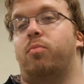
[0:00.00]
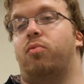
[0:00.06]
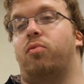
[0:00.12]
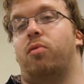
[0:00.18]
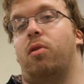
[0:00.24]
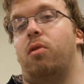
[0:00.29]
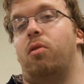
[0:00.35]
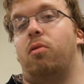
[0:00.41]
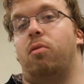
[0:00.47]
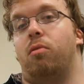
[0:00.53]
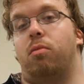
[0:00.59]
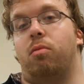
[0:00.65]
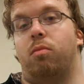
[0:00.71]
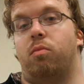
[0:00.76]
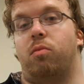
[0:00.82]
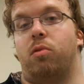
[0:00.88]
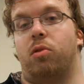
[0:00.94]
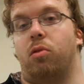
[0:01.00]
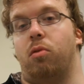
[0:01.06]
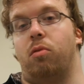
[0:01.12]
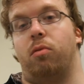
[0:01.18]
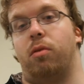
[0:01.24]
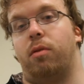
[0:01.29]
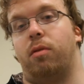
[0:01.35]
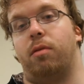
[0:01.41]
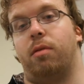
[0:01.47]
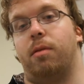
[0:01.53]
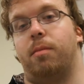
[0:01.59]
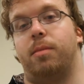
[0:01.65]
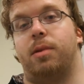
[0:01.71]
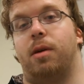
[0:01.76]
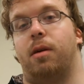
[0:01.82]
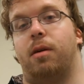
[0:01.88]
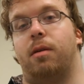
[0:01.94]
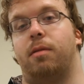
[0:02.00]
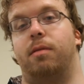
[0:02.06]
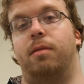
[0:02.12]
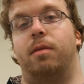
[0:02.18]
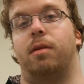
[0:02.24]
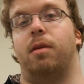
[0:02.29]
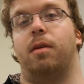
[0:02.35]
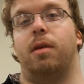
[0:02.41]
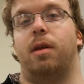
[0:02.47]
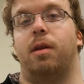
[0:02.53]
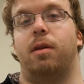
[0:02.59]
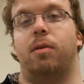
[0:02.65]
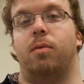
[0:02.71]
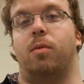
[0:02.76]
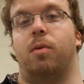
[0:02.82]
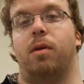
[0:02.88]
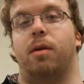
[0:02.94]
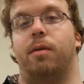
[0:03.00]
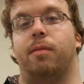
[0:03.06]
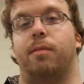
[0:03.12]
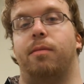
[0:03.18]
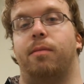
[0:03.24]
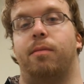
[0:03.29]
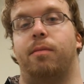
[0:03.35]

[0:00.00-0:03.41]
pro-cloning themselves. You know, they didn't want